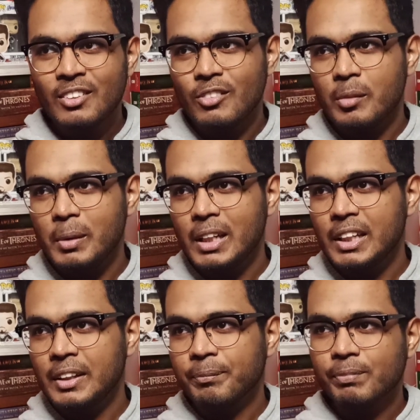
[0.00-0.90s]
will
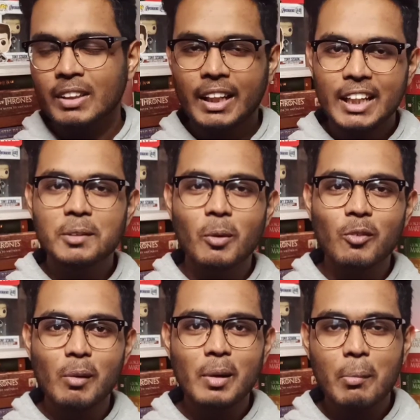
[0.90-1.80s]
be 8th book
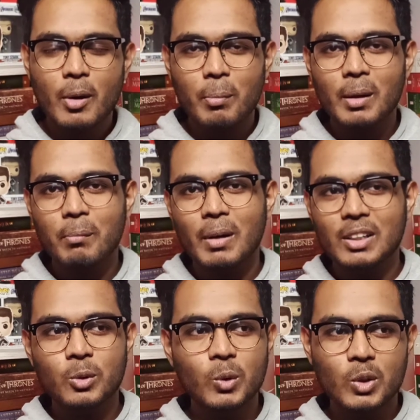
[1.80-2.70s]
will be a problem, but
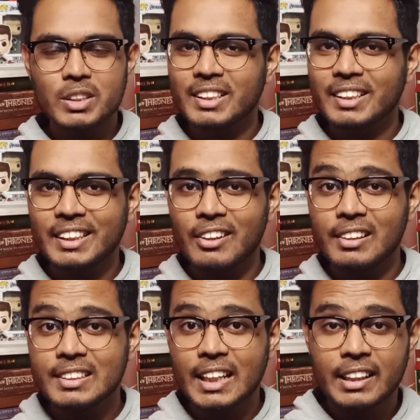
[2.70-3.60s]
who knows,
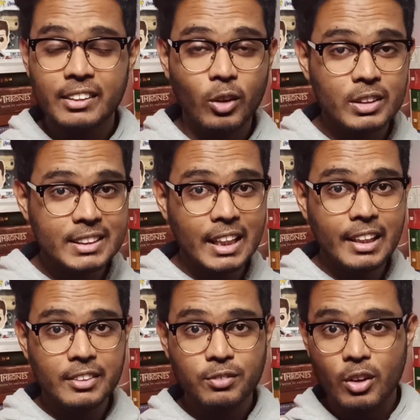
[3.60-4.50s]
they'll send or sell
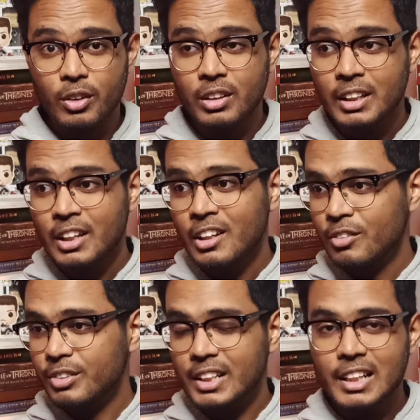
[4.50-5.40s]
it for
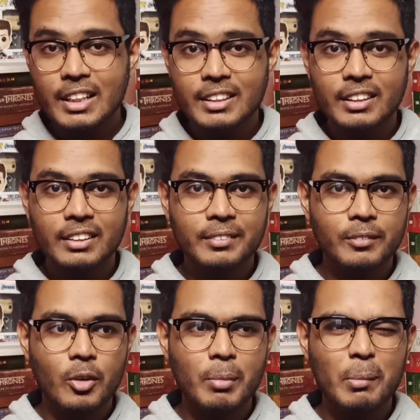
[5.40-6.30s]
free later,
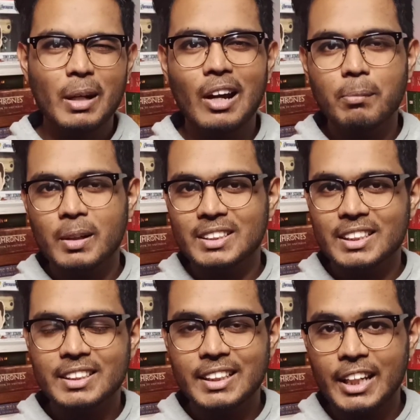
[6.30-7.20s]
or maybe I'll
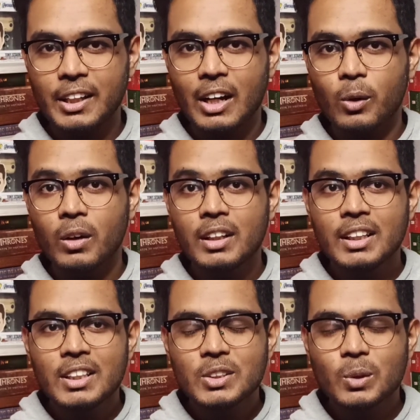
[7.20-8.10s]
purchase it anyhow.
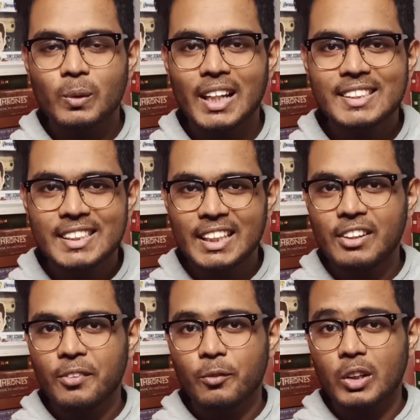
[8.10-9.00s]
So let's
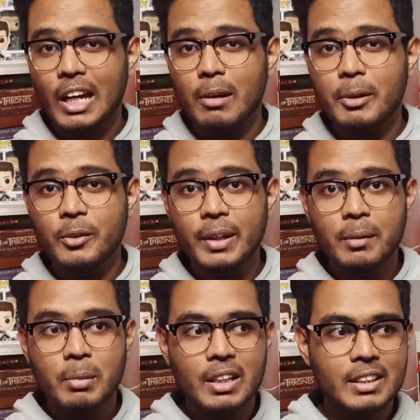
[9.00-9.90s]
see what I'll be
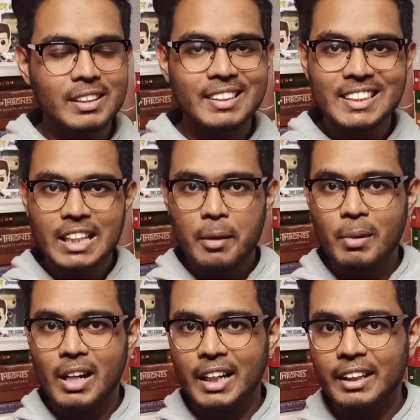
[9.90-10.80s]
doing, but these are
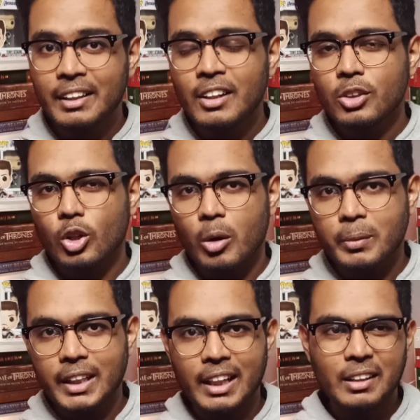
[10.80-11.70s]
my
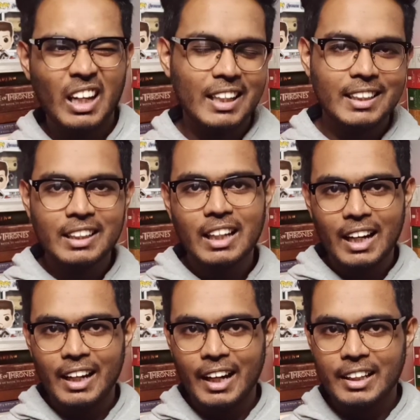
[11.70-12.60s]
top 10. I think
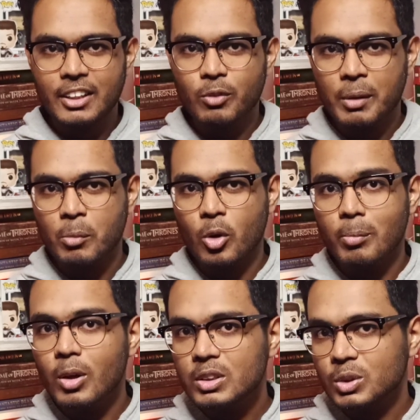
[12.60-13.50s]
I added one more
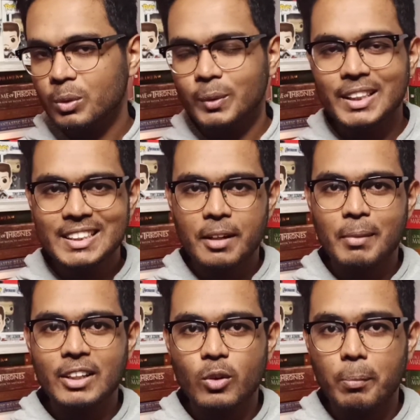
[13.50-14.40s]
book, so these are
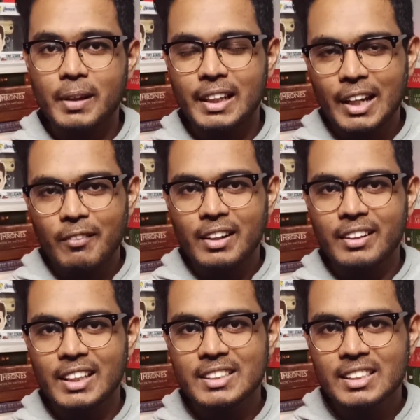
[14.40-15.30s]
my top 11
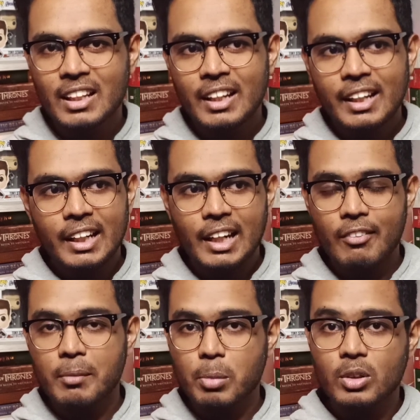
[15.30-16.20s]
reads,
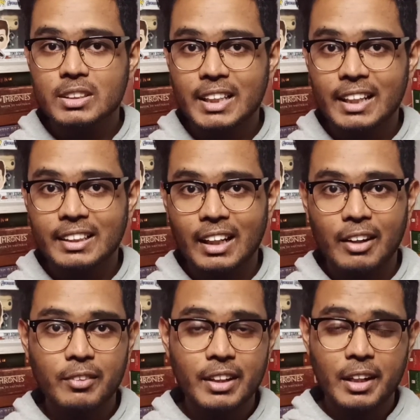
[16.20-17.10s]
11 books that I
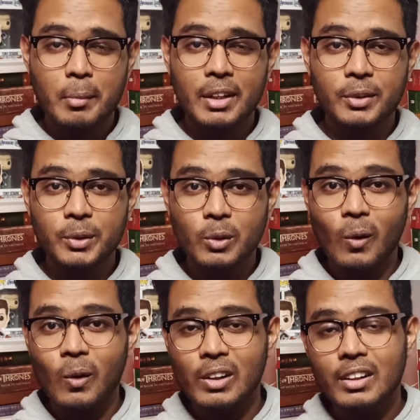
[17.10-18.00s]
would recommend to you
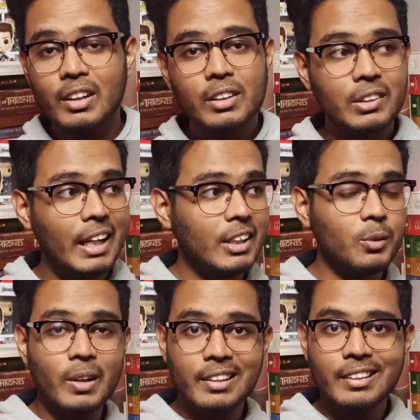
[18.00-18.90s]
all that
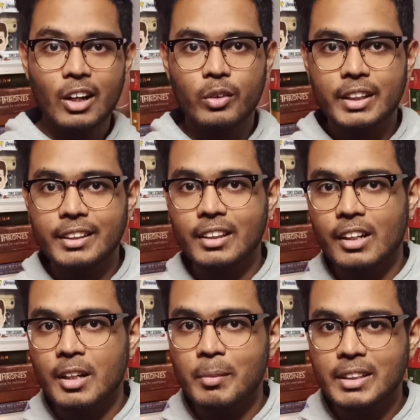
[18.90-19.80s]
you can try on Kindle
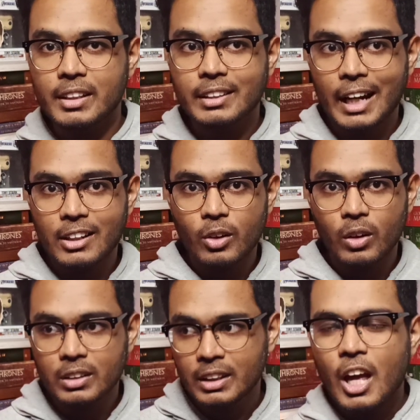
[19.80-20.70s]
Unlimited
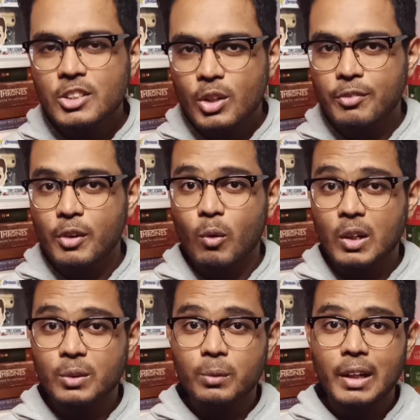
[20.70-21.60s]
catalog. So if you
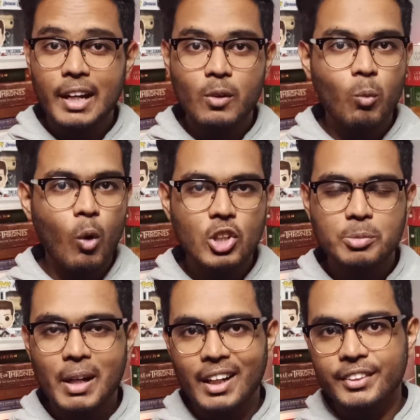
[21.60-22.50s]
want to like
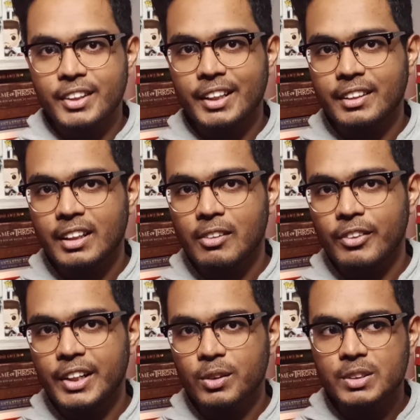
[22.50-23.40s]
watch my other Kindle
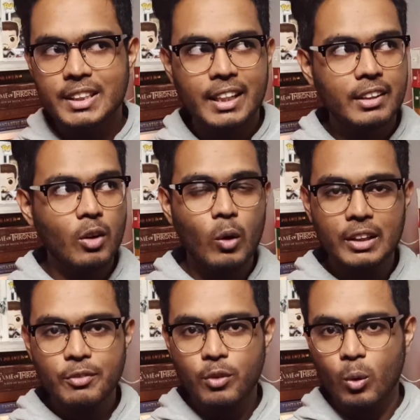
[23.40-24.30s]
videos, then all
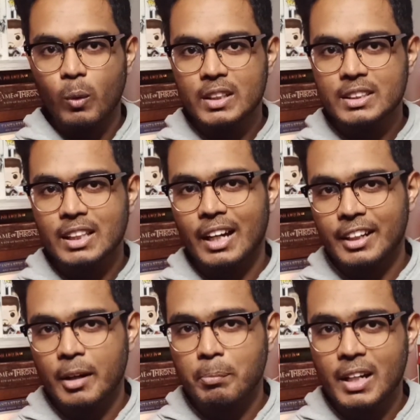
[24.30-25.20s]
the 4 ones are
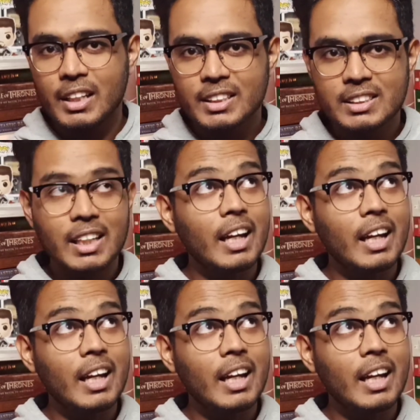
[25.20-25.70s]
in a playlist,